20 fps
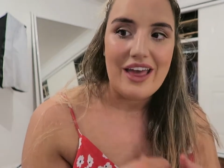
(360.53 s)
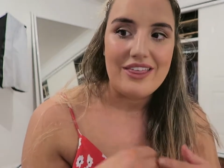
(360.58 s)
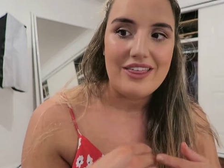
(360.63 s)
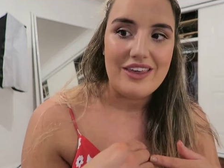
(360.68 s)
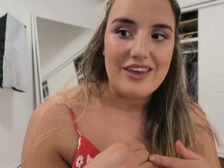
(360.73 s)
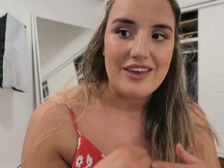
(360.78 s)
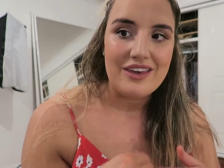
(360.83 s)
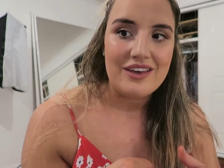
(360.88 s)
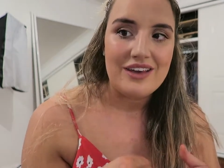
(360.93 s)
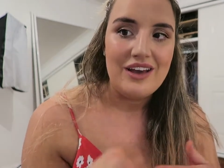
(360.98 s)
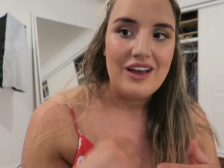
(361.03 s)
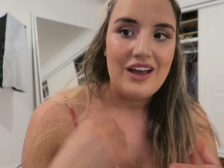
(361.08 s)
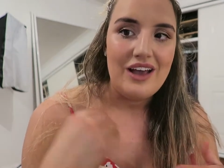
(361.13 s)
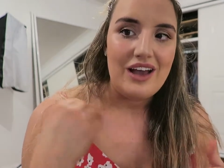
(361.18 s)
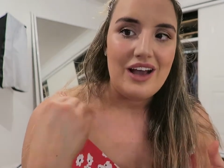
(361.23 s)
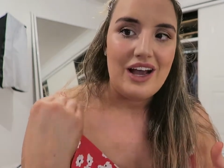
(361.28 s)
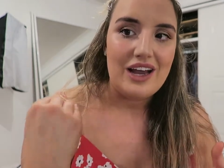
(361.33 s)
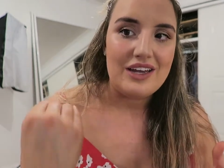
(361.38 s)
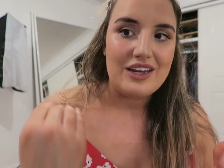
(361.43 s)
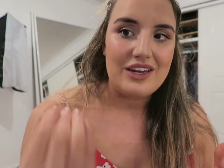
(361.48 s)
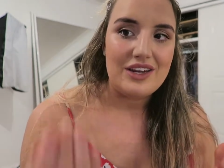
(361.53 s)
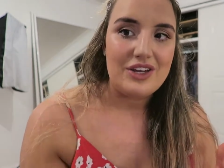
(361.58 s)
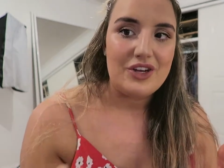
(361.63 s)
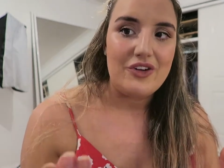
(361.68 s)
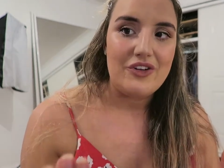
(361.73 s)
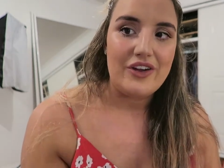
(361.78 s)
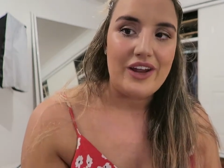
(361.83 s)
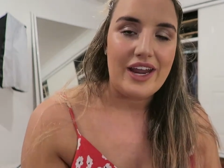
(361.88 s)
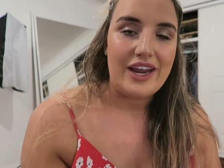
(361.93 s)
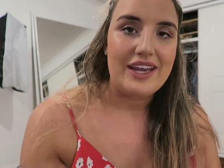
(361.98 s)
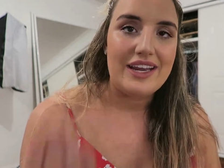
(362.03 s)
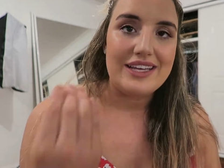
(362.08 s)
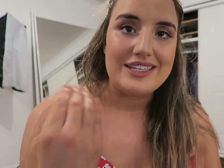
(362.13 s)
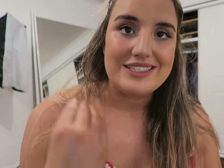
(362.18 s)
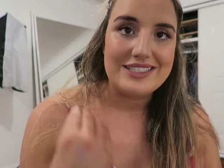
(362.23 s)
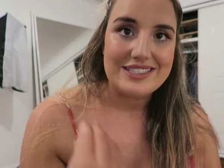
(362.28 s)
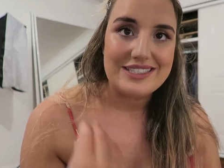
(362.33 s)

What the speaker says: I think I need to create a